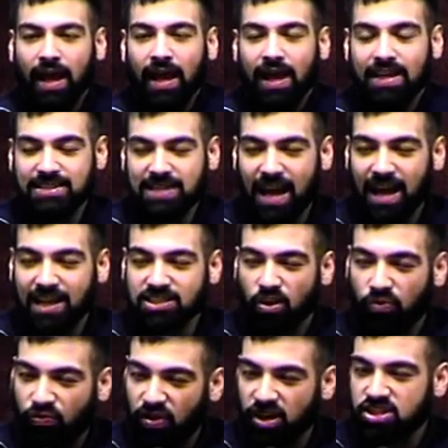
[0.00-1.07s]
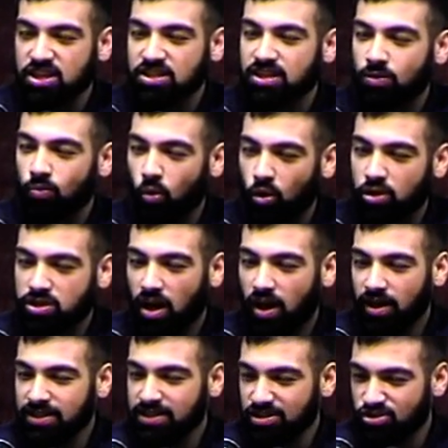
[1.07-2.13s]
He says, the fish is in water.
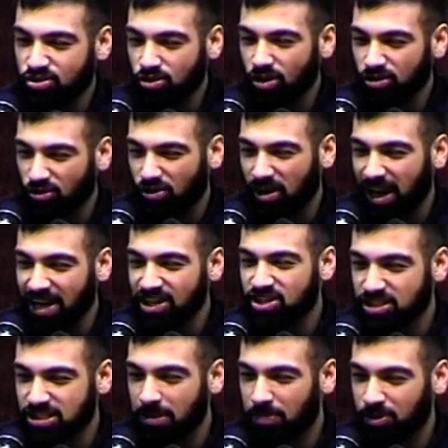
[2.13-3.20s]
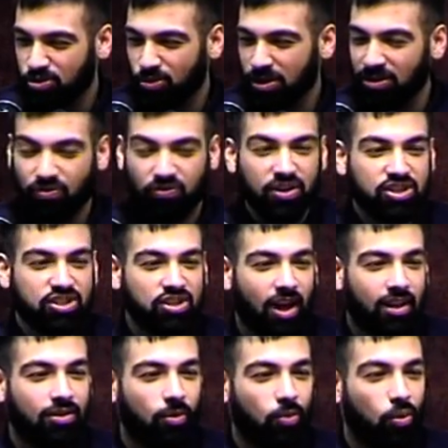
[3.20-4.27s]
He says, do you know the relationship between the fish
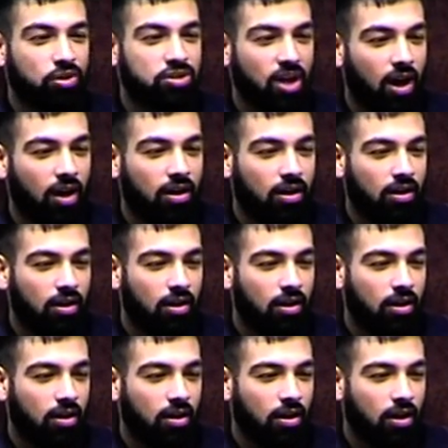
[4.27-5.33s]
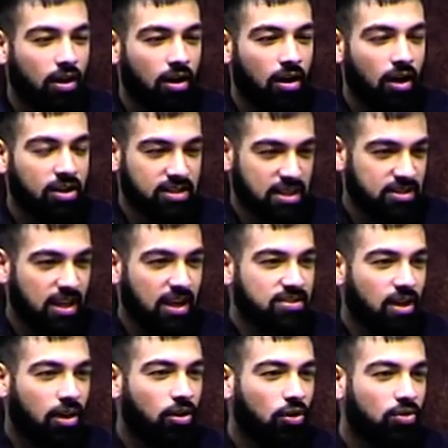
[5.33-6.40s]
and the water? I says, yes,
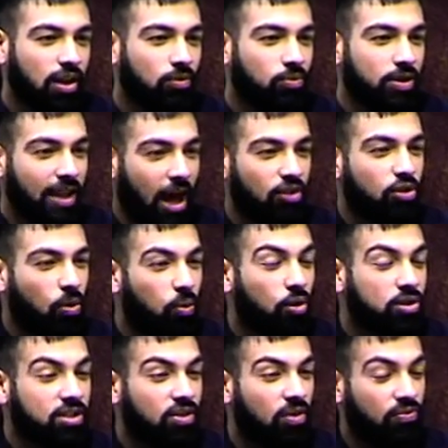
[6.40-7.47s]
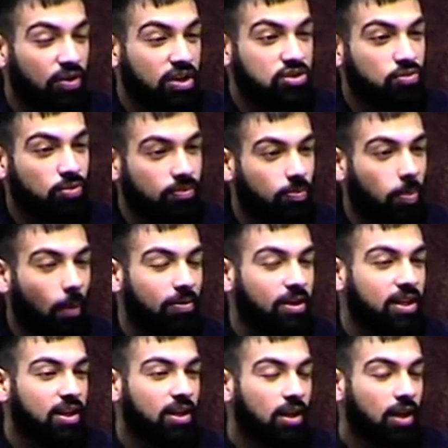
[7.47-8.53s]
I know that without the water, the fish would
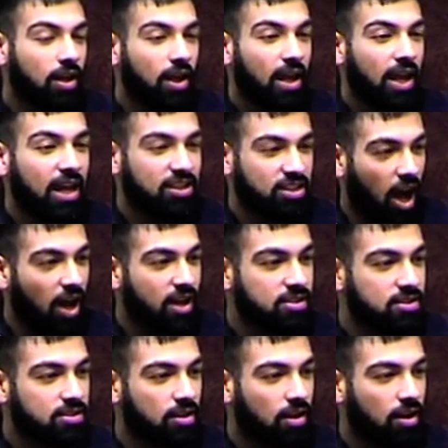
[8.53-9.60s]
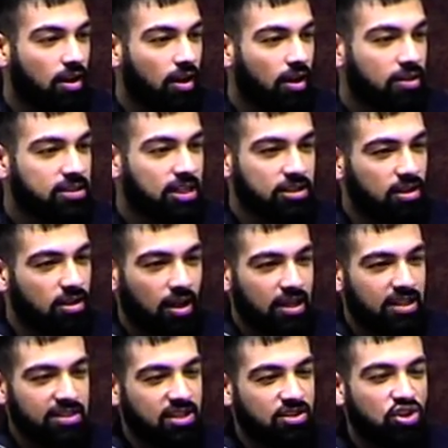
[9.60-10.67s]
probably, it dies. He says, it
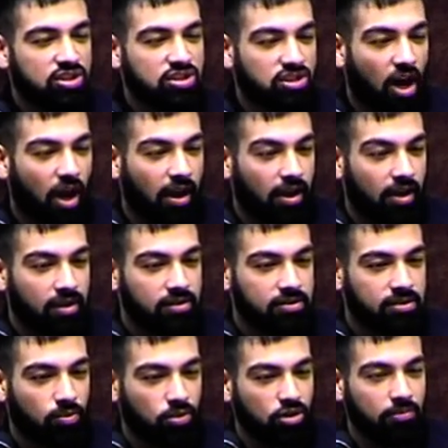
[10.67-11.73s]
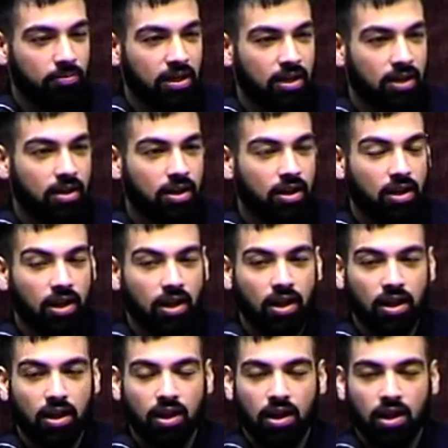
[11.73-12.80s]
doesn't just die. So what do you mean?
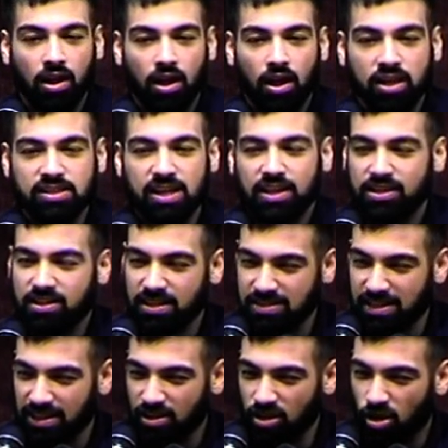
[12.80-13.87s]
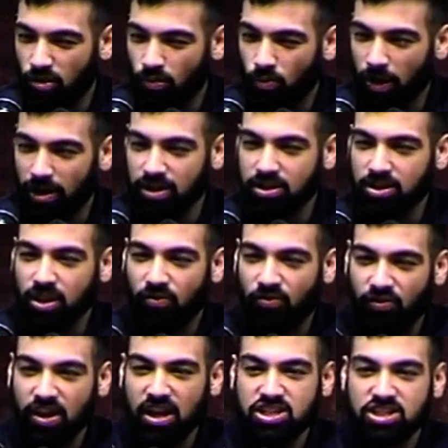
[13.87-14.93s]
I said, does it, when the
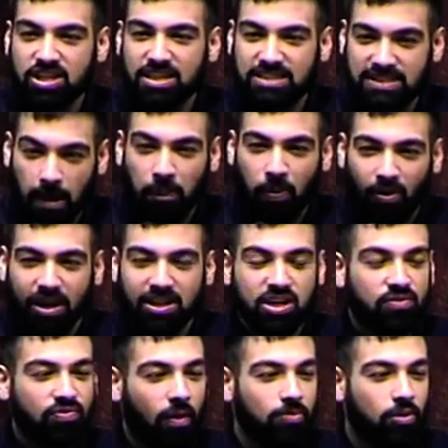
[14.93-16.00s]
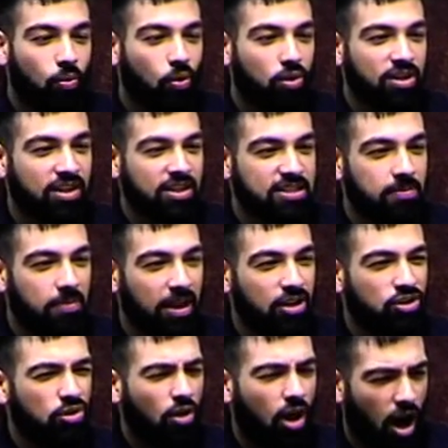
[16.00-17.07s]
fish is separated from the water, does it begin
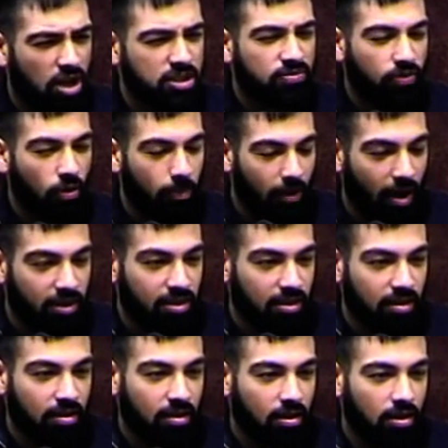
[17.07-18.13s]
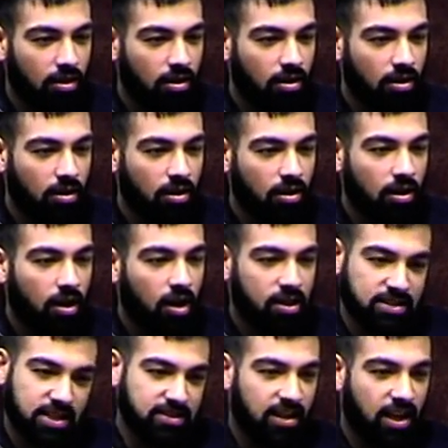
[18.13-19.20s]
to gasp for breath? I
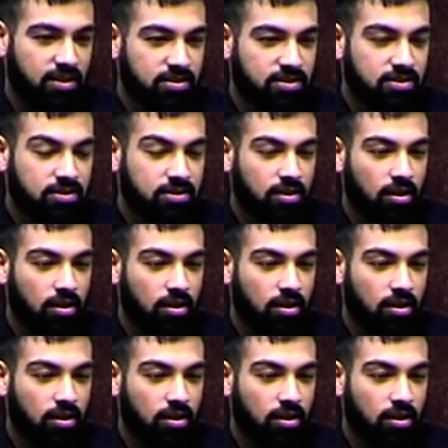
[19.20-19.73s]
says, yes.